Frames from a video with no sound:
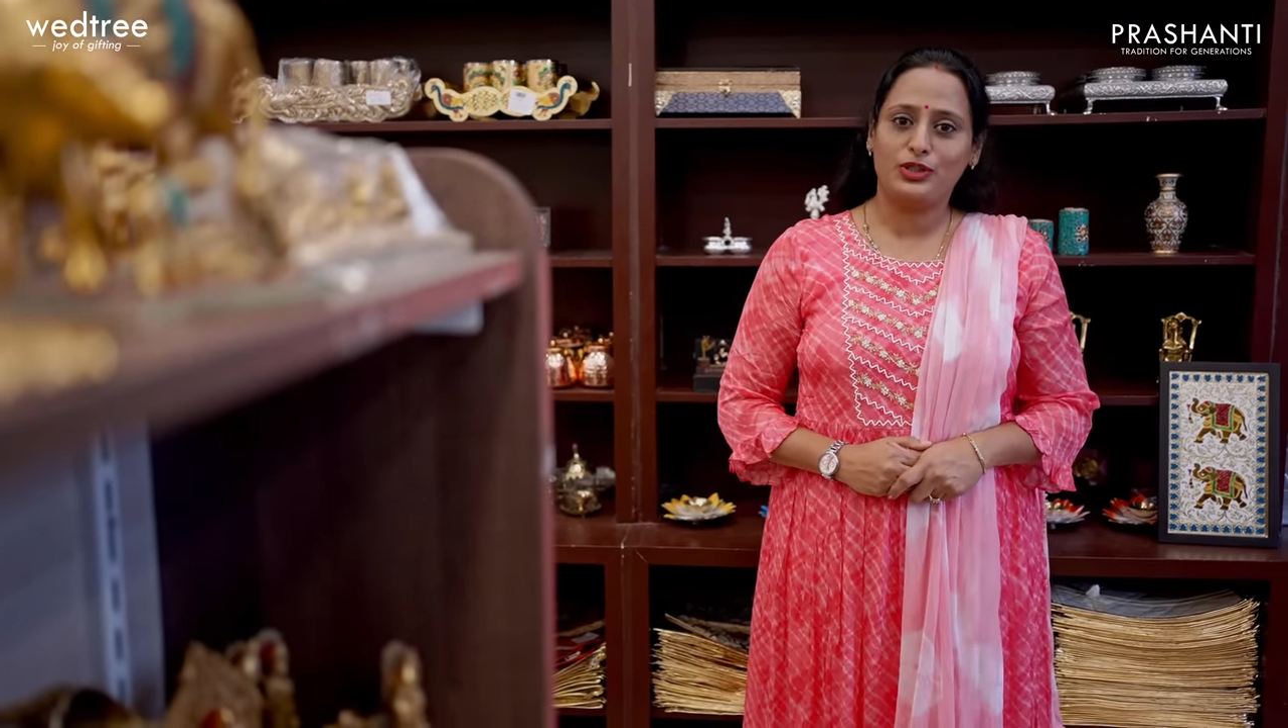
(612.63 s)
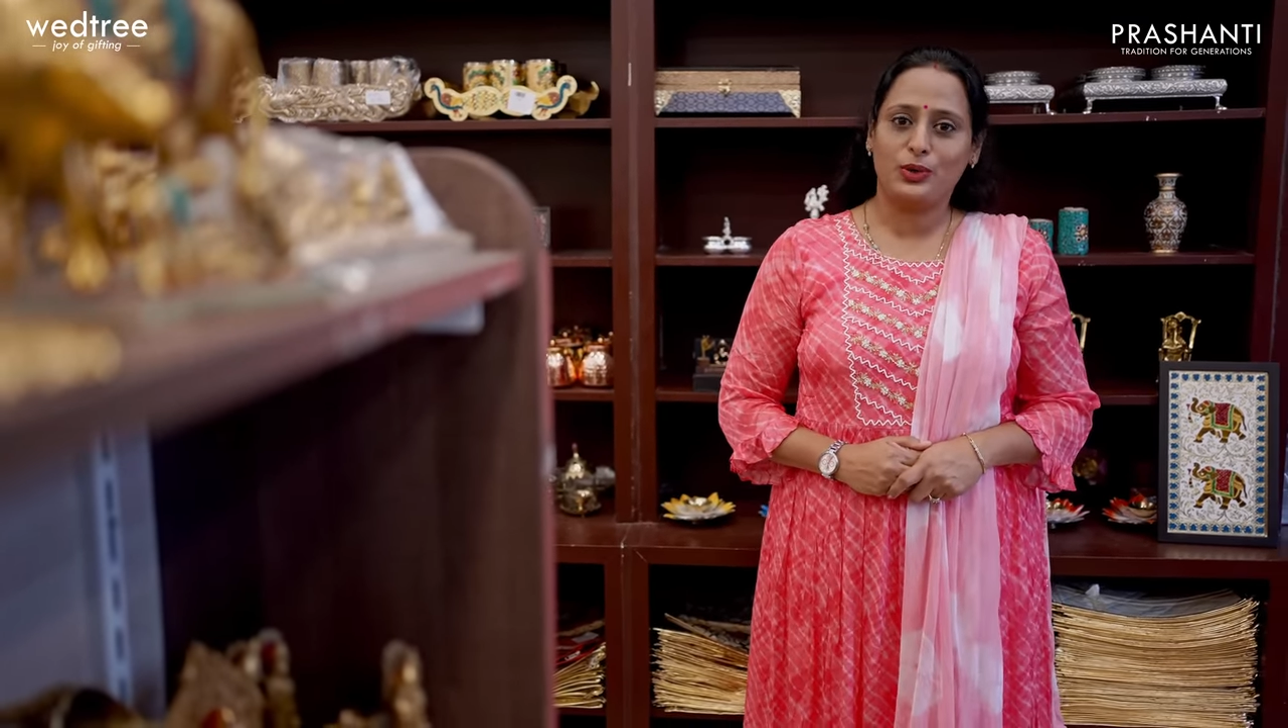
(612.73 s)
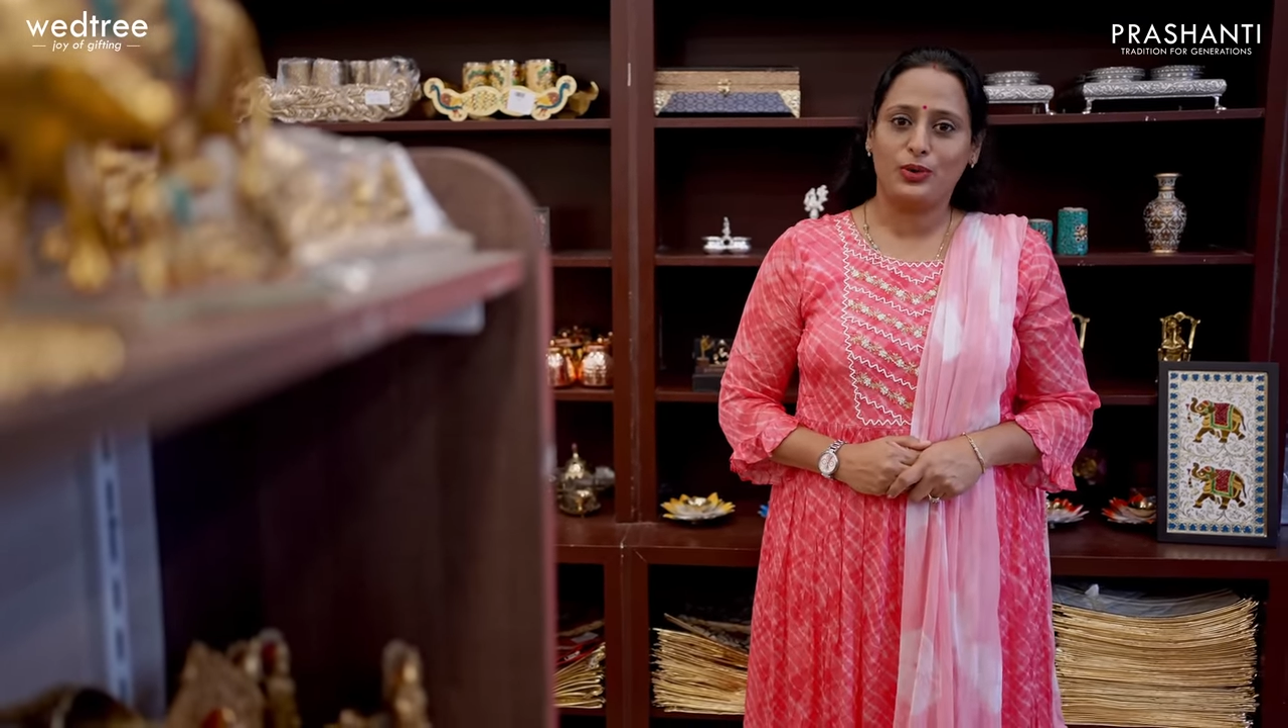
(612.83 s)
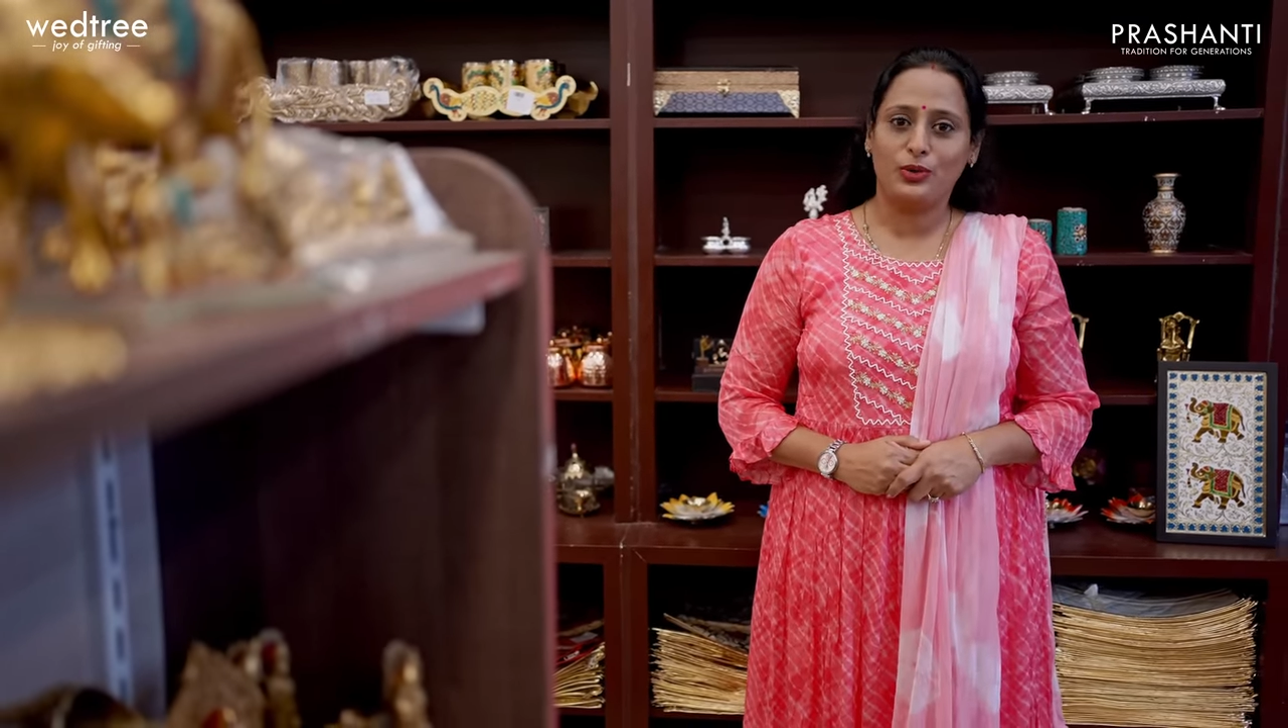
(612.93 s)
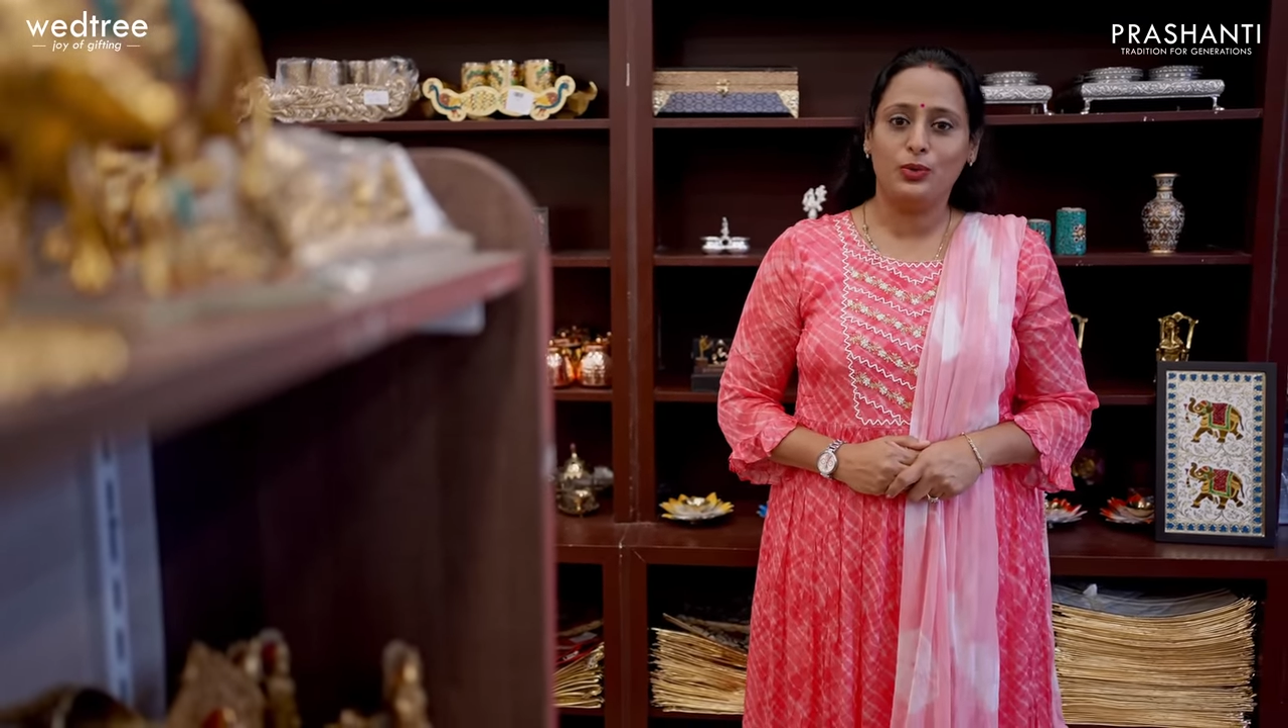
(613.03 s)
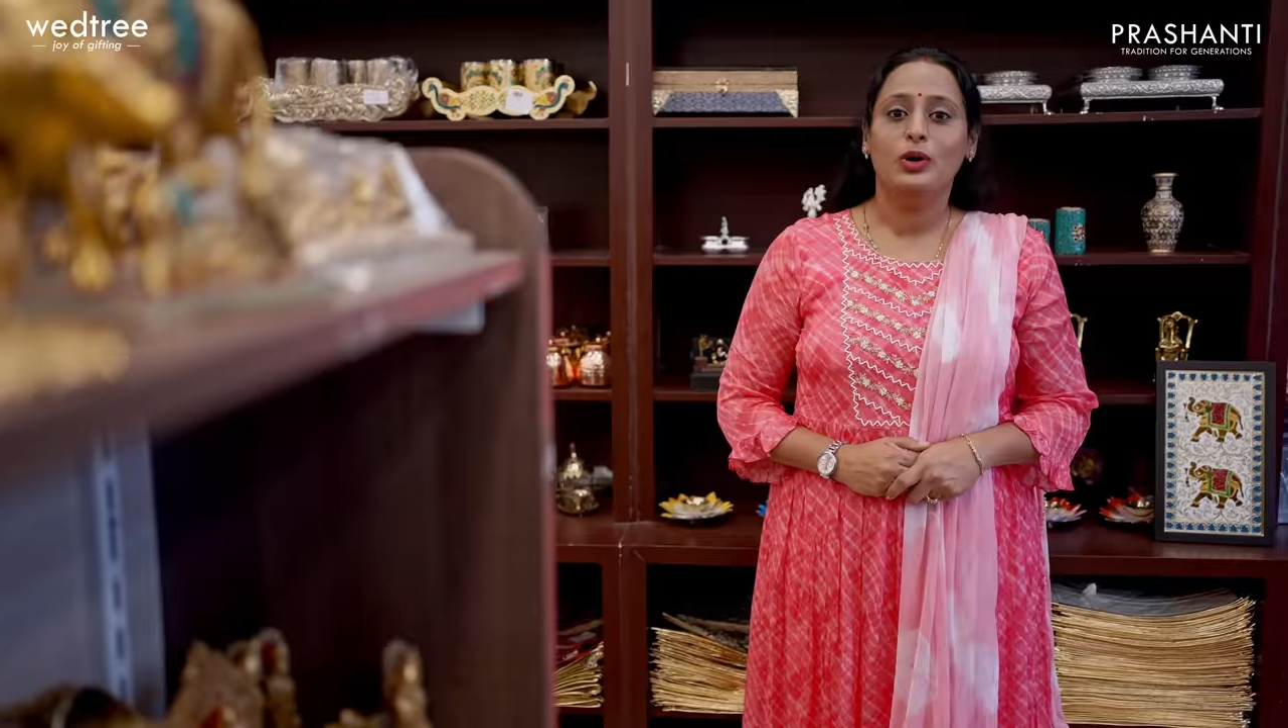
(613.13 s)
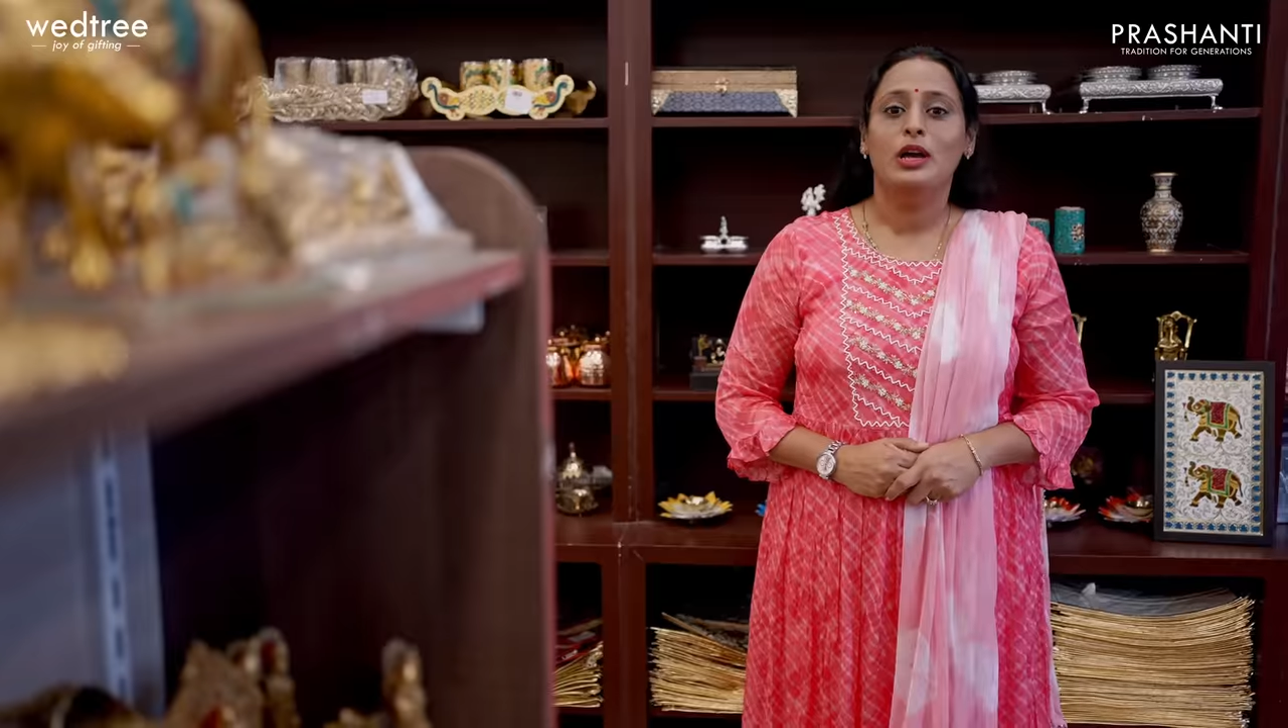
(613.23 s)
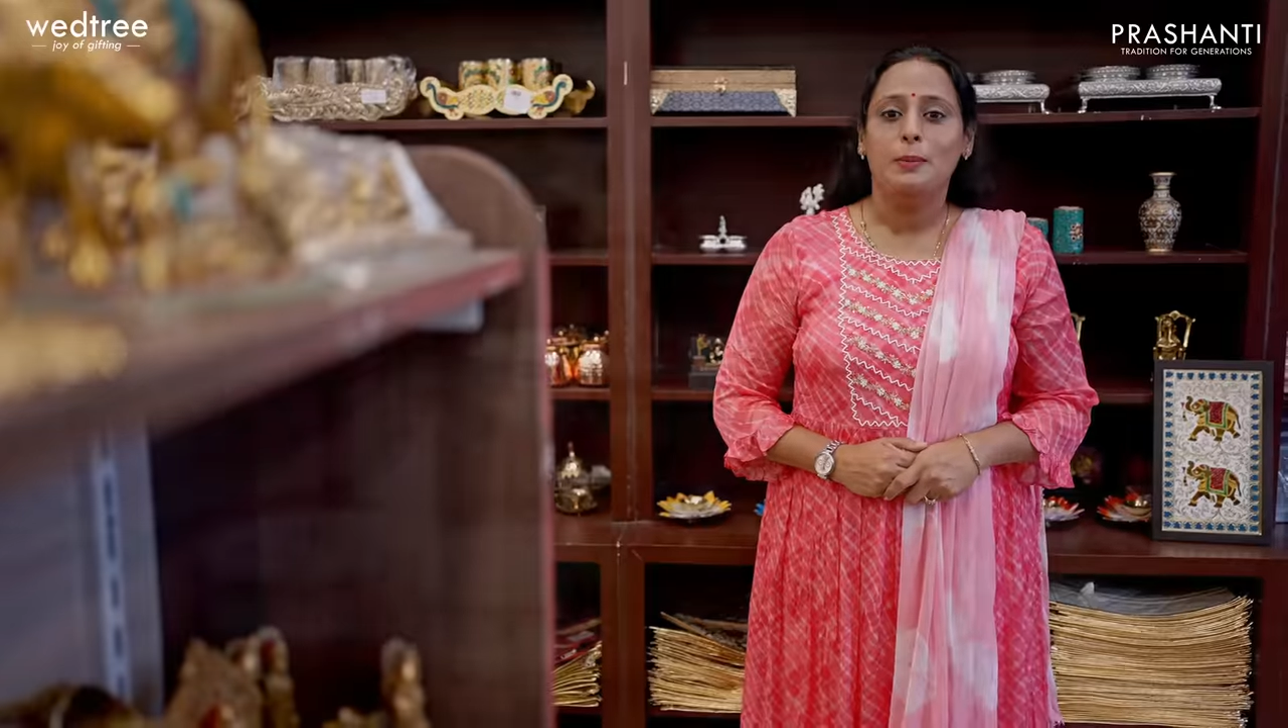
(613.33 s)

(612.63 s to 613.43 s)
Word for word: show you